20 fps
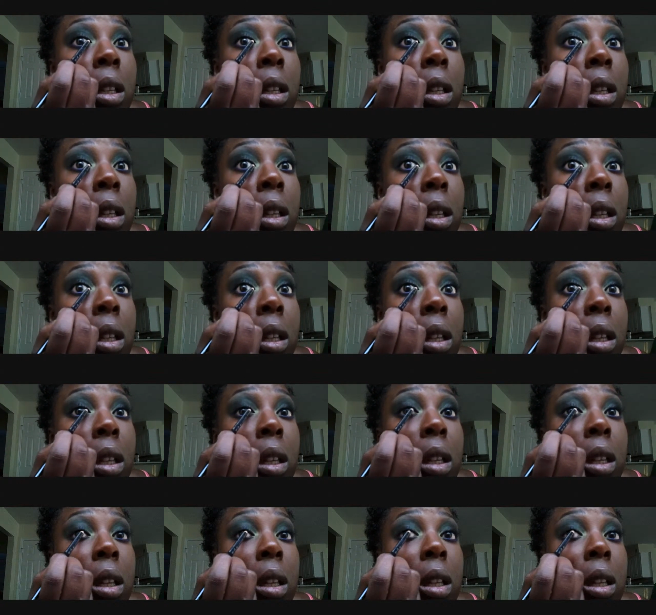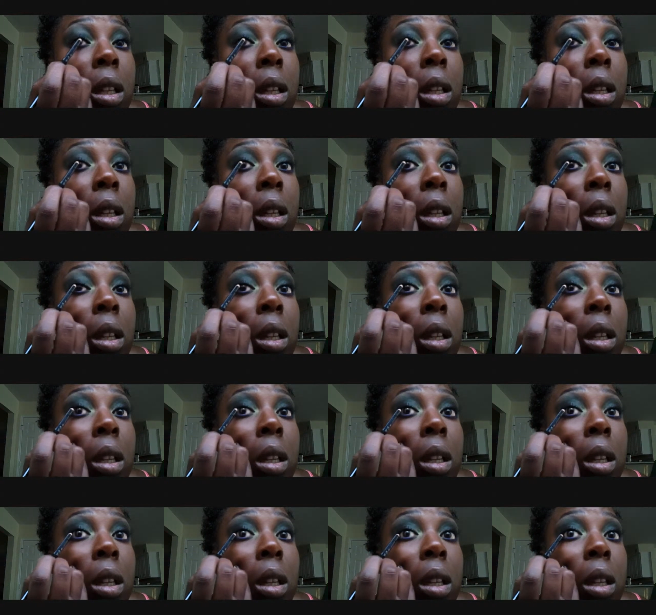
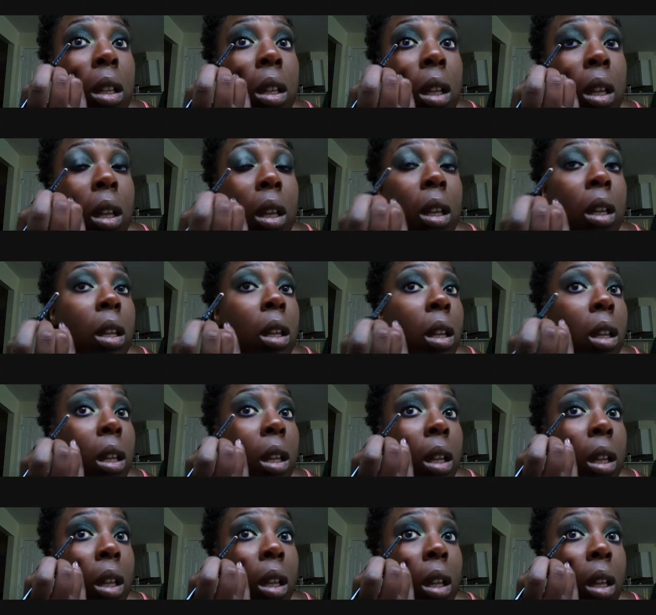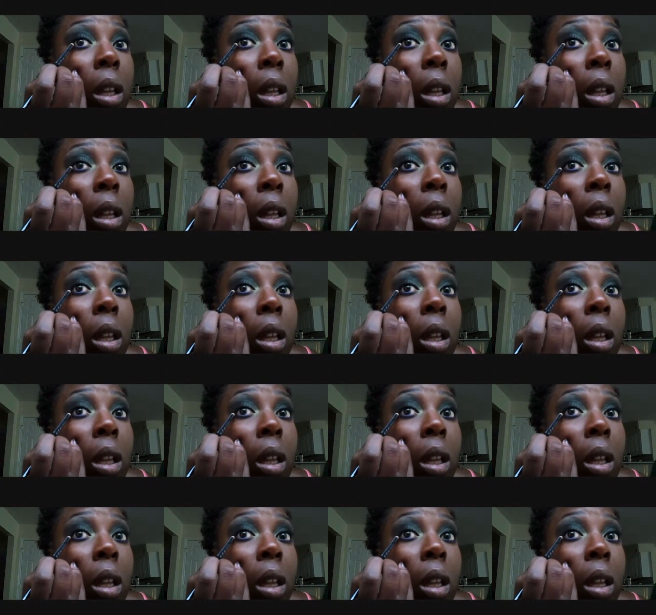(no one is talking)